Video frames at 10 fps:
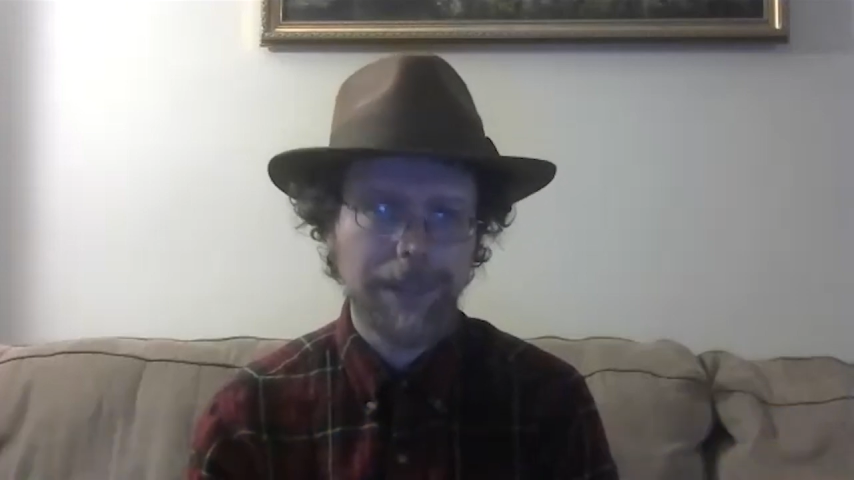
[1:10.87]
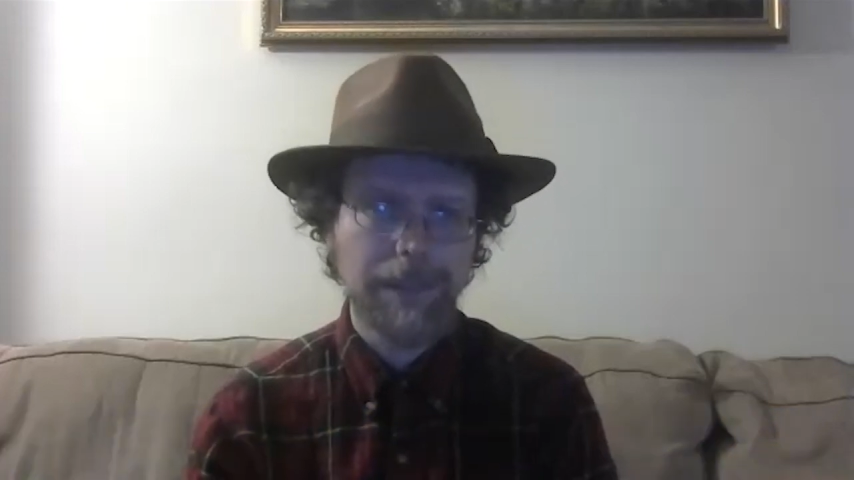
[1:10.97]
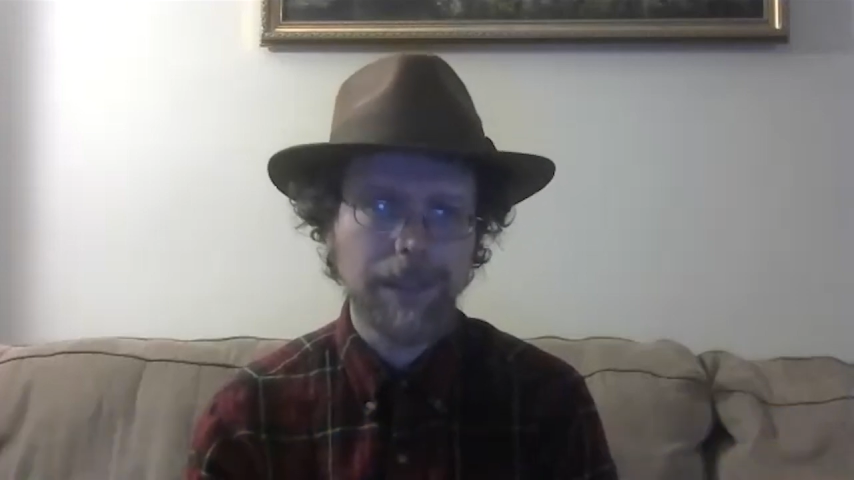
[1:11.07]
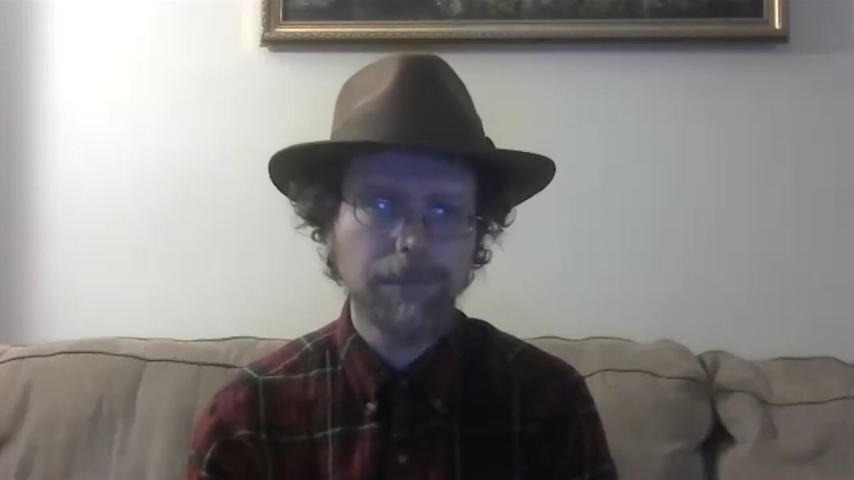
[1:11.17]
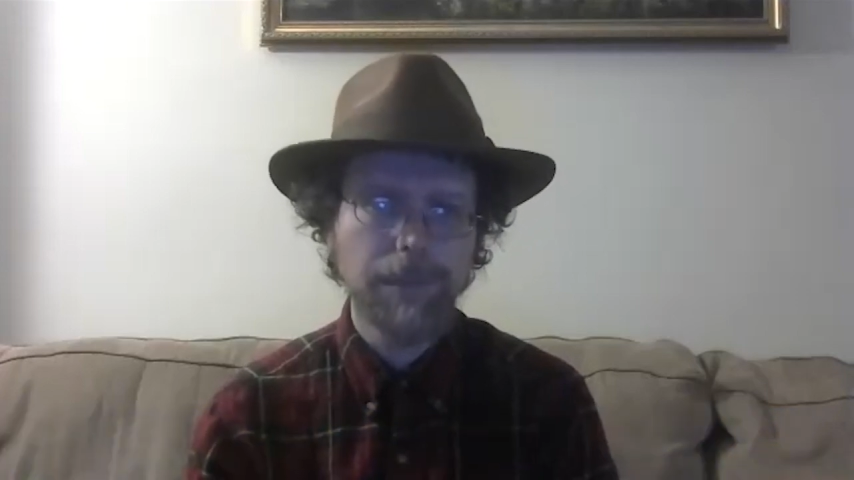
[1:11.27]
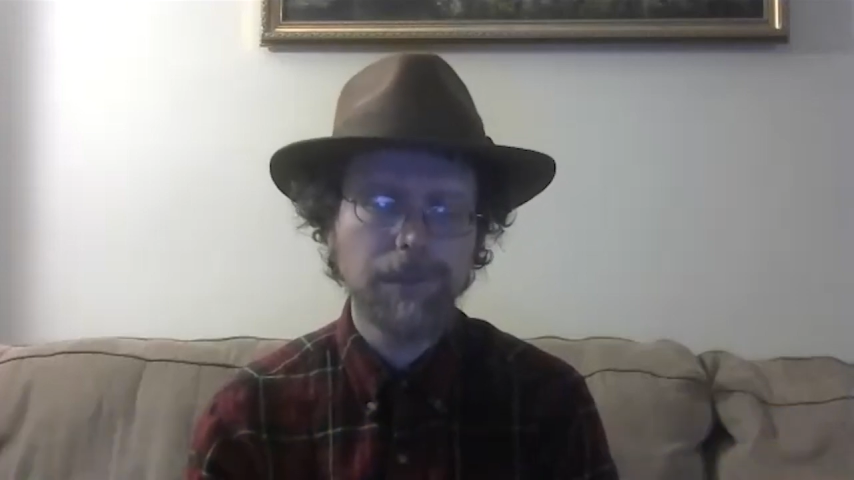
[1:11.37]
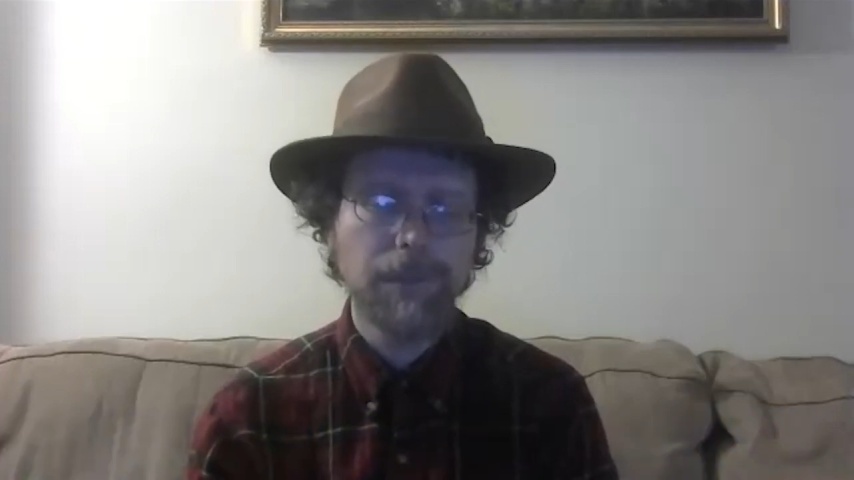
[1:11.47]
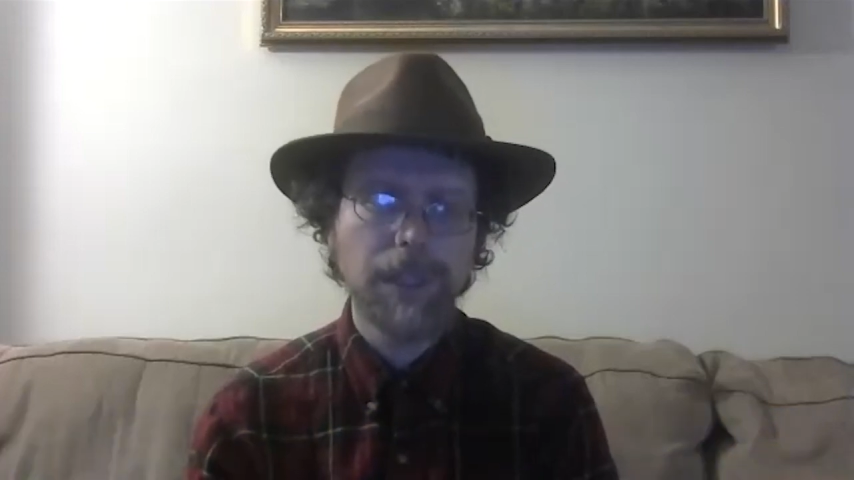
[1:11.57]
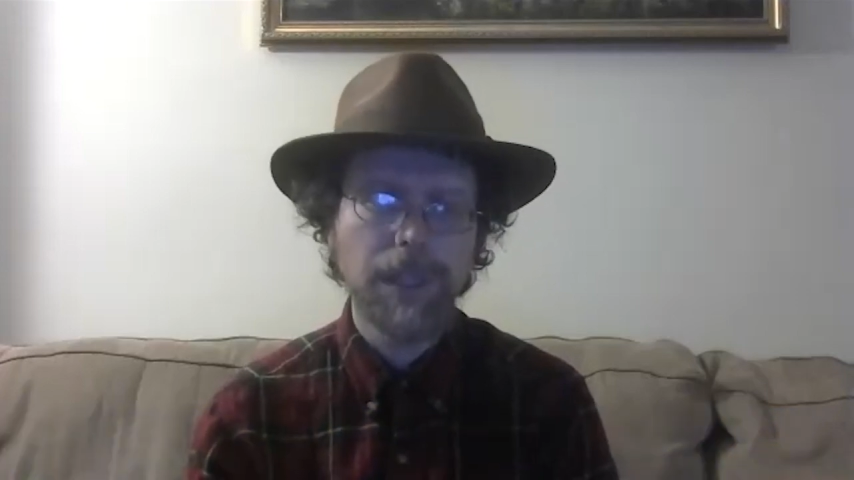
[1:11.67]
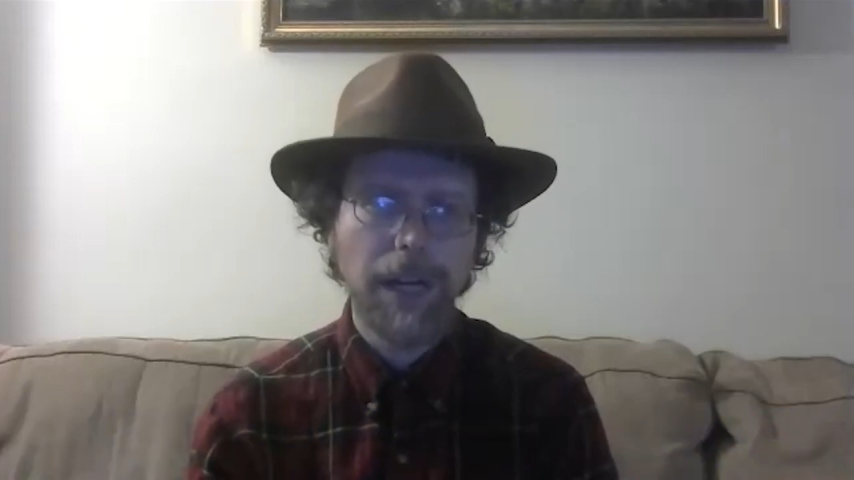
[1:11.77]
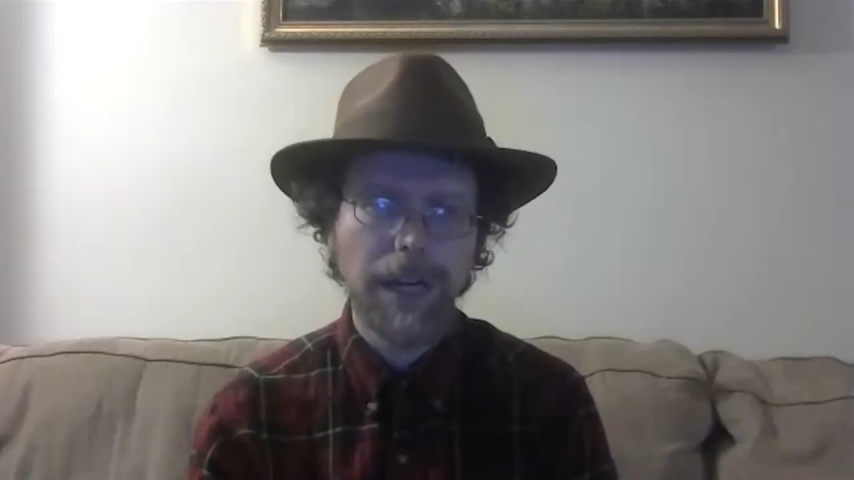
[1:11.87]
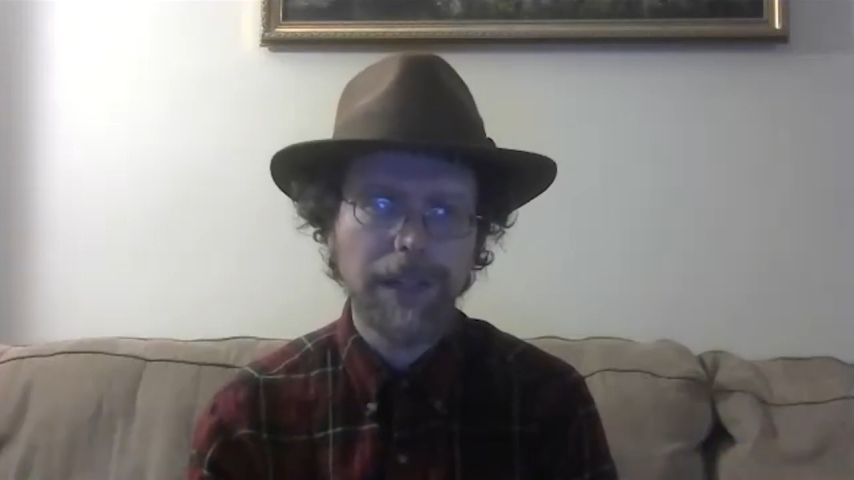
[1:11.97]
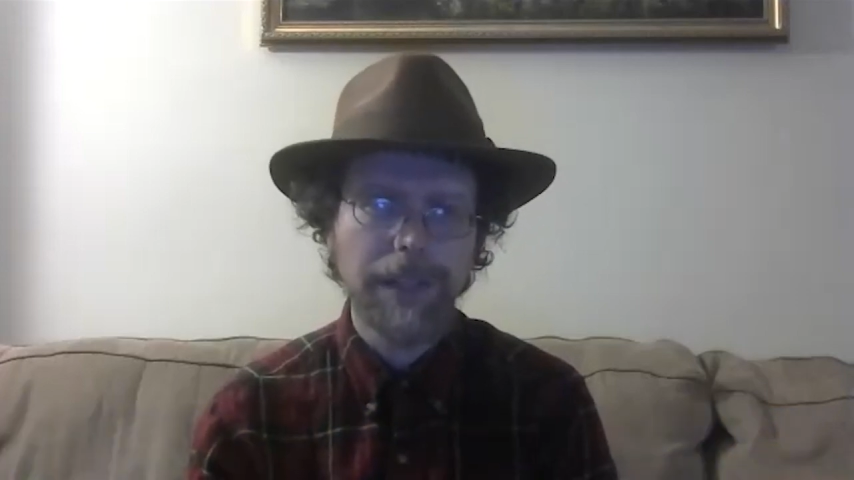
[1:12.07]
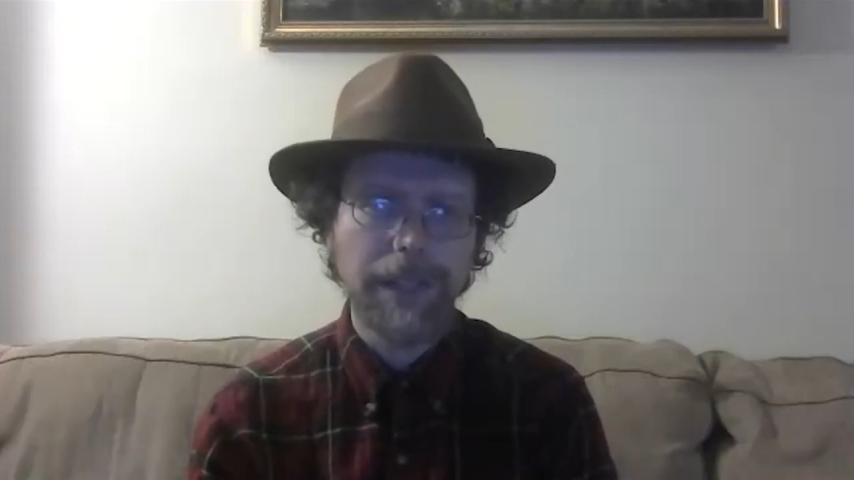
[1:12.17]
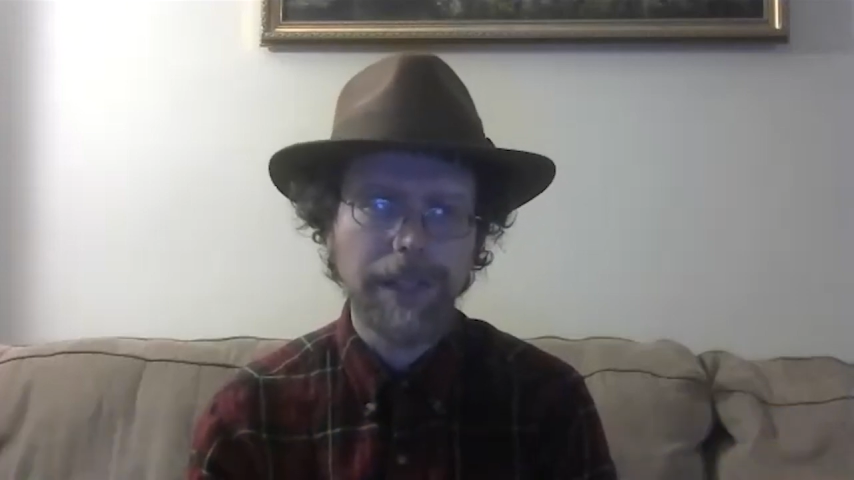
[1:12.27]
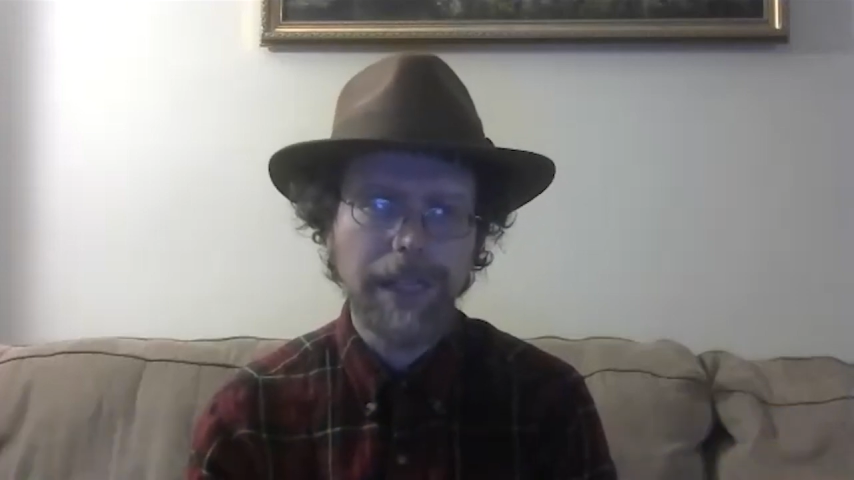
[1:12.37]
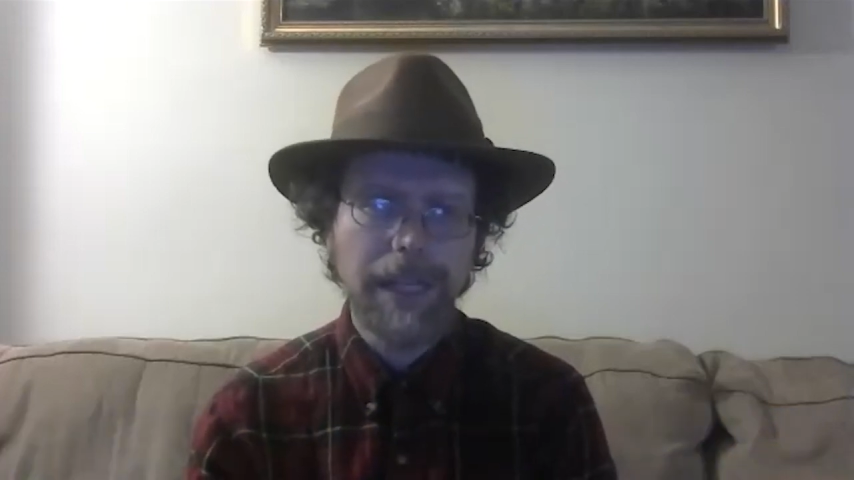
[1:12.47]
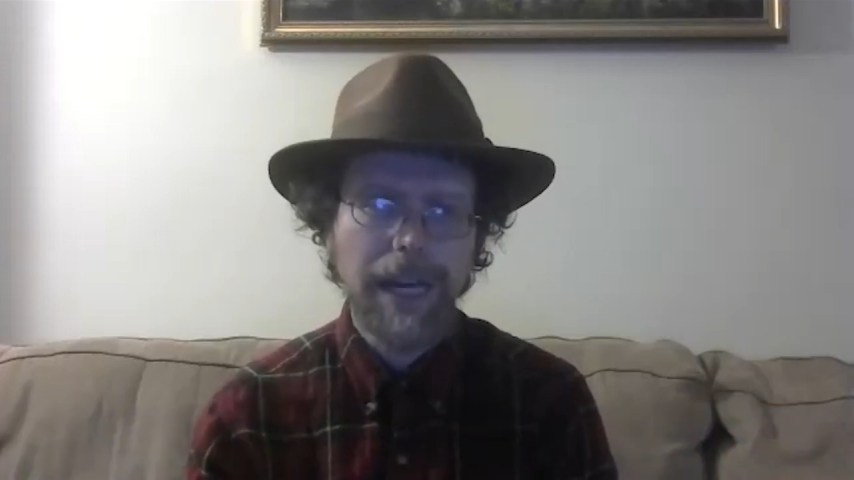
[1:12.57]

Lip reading: It's completely gone there.